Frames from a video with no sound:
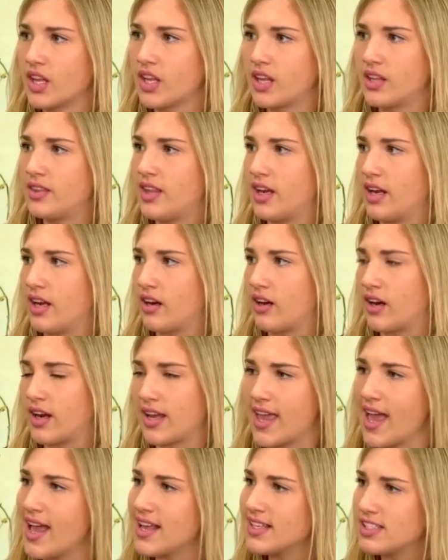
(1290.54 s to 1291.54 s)
they're
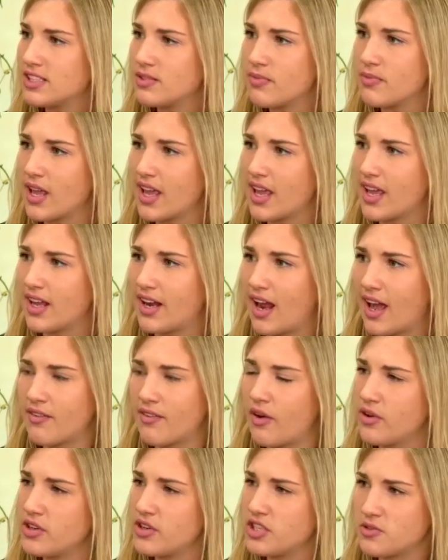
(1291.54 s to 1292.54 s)
against me. And I've
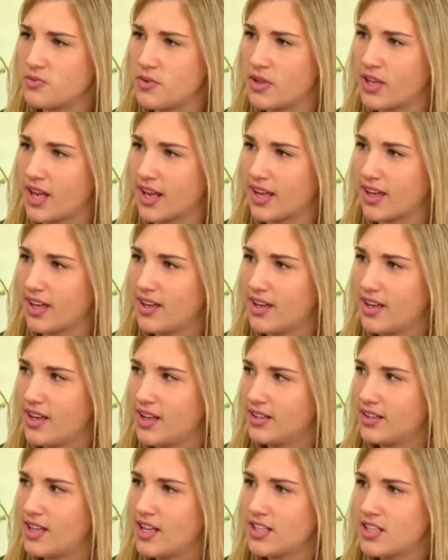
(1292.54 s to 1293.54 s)
always just been like,
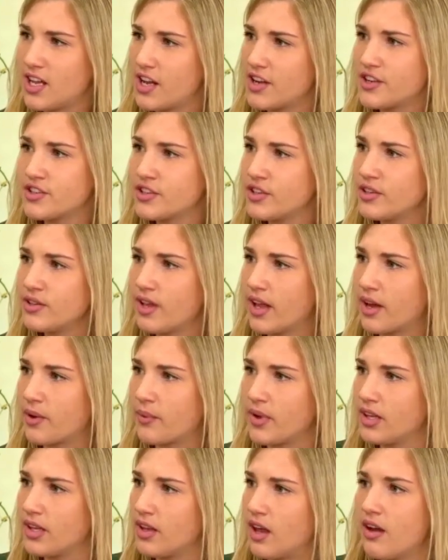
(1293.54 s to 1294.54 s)
that's not true. Like,
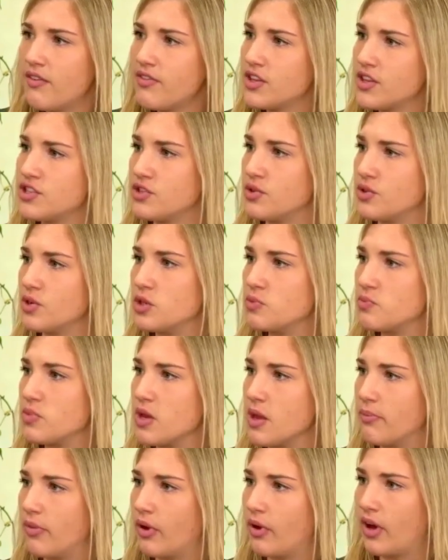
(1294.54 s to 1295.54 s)
we love the Jewish
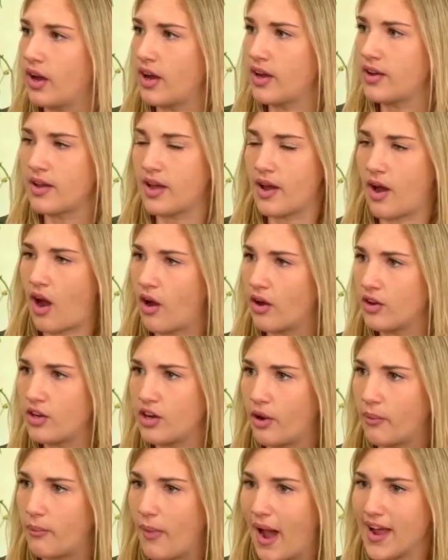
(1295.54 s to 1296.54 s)
people.
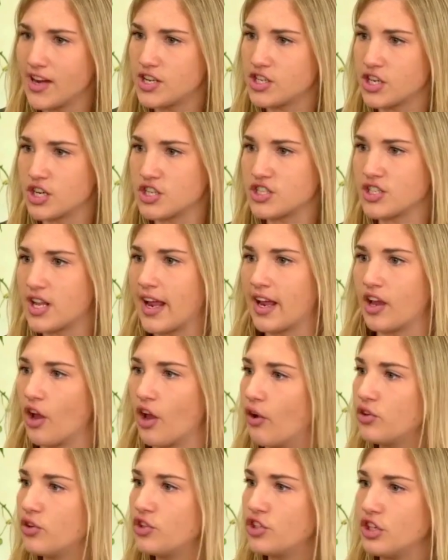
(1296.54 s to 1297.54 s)
My church that I
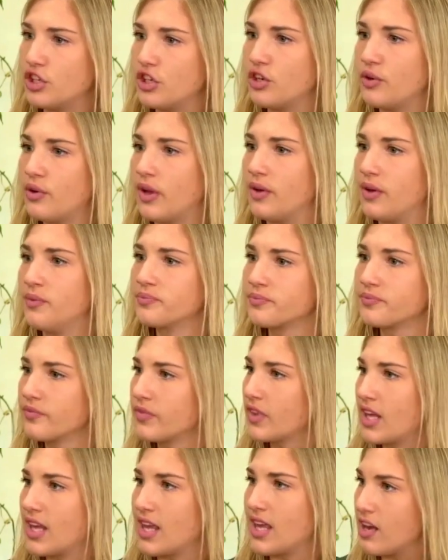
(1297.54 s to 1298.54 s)
go to and
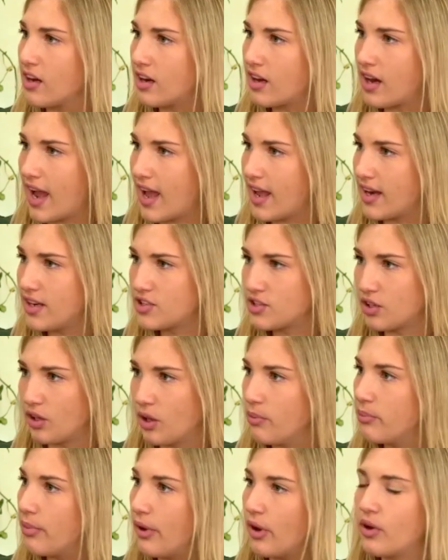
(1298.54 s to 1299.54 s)
here at
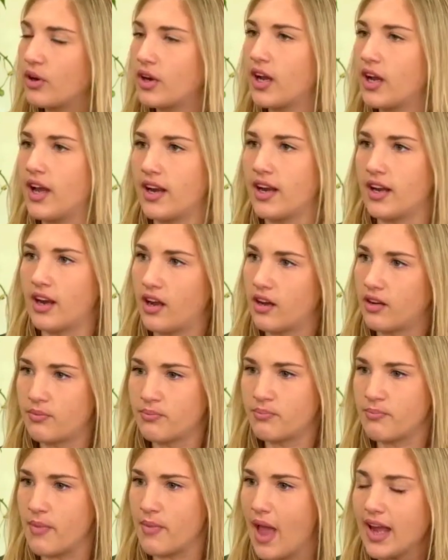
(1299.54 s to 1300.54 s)
Shalom Boca and
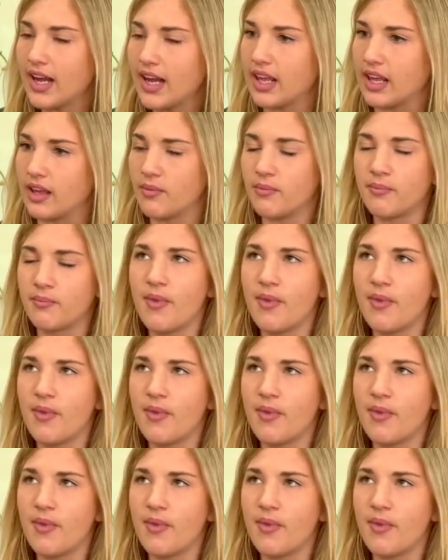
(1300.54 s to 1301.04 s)
many,